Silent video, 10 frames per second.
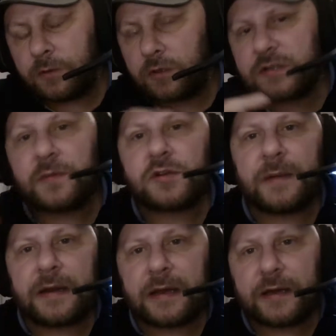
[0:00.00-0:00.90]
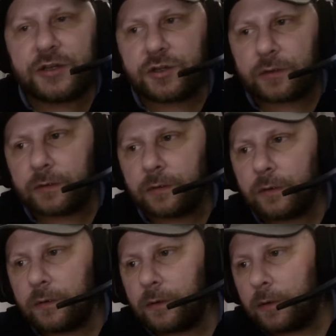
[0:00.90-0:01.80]
so much medication,
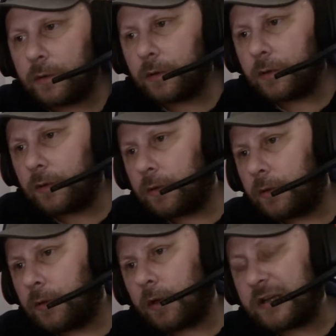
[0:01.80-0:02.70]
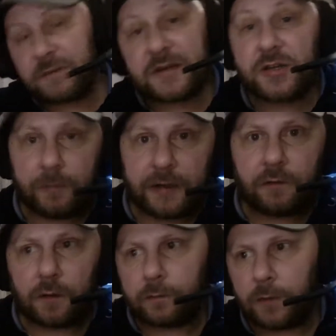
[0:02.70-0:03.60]
especially when
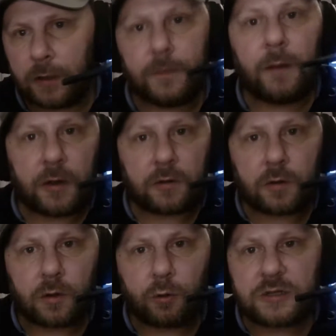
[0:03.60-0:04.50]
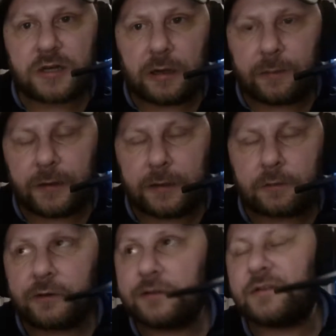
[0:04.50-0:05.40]
you're on. I'm on quetiapine,
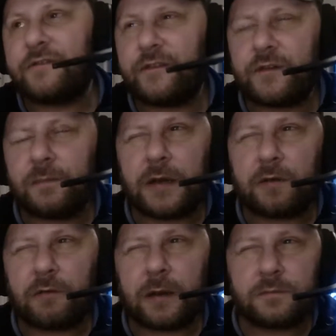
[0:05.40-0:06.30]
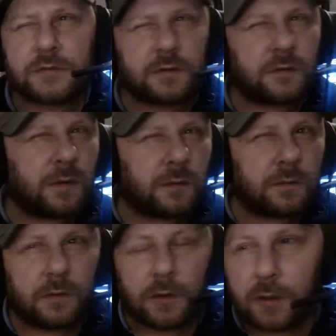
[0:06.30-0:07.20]
350 milligrams, and
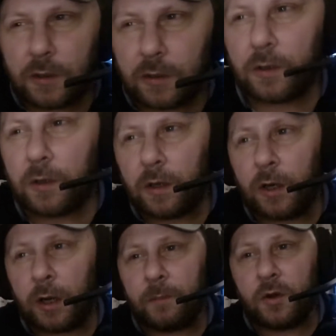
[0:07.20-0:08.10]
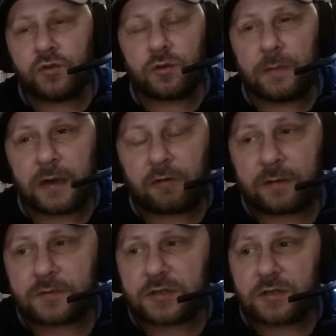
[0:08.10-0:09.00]
100
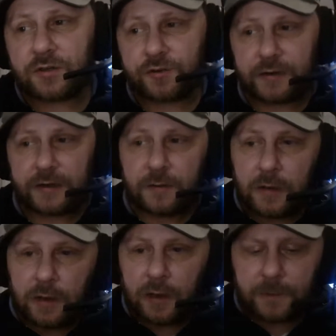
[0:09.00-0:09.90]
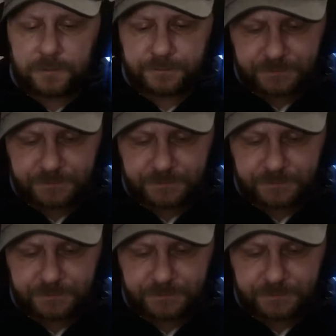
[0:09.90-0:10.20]
milligrams of sertraline. Um,